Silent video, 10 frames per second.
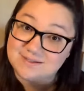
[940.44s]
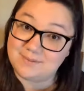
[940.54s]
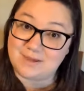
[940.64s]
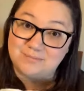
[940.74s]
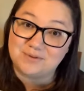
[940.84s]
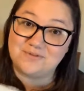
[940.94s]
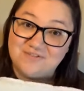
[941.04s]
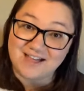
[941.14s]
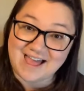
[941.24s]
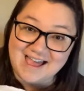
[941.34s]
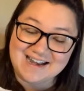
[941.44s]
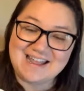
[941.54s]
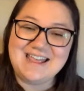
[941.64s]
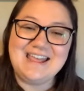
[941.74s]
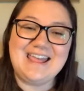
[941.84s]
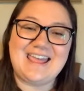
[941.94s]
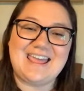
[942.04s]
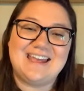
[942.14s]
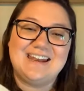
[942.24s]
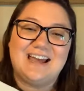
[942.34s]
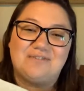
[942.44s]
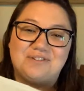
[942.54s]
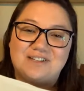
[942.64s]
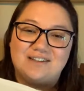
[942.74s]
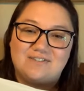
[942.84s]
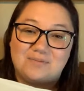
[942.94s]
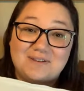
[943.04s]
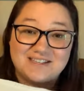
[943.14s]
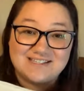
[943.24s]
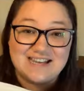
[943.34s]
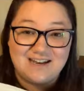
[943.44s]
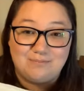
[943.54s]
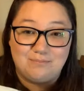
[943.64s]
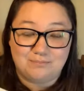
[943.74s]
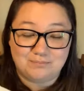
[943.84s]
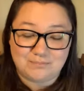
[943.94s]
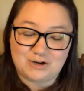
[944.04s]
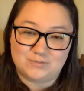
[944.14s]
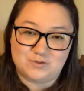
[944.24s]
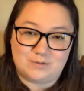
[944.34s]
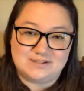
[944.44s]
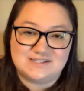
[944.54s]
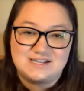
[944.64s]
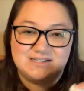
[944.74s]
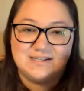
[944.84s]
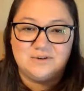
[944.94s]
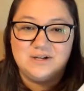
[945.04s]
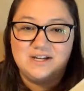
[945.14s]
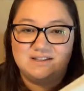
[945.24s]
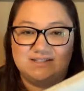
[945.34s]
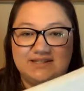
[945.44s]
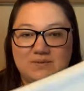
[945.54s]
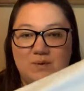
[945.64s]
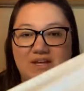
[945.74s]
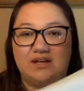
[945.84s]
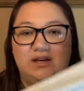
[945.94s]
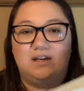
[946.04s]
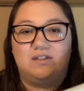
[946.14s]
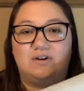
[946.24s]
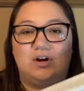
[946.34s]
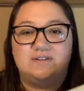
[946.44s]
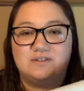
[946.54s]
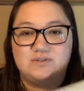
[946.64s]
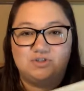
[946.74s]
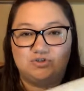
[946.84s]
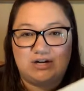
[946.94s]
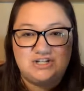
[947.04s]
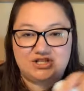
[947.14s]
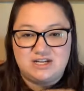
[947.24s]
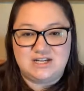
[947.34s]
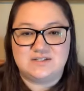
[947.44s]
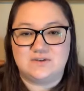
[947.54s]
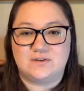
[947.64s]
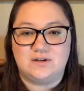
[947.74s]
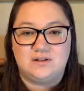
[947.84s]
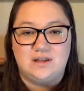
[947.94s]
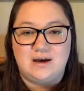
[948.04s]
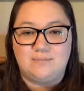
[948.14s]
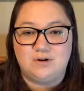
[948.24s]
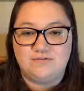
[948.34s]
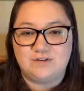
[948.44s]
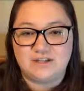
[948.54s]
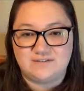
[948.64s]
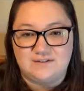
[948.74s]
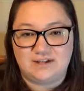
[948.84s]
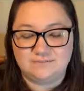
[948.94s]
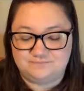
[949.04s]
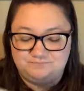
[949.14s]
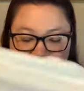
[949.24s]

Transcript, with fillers: is a bamboo flat. And I really love them because again, better absorbency. So this is Wink. They're also stretchy, so they're a lot more forgiving.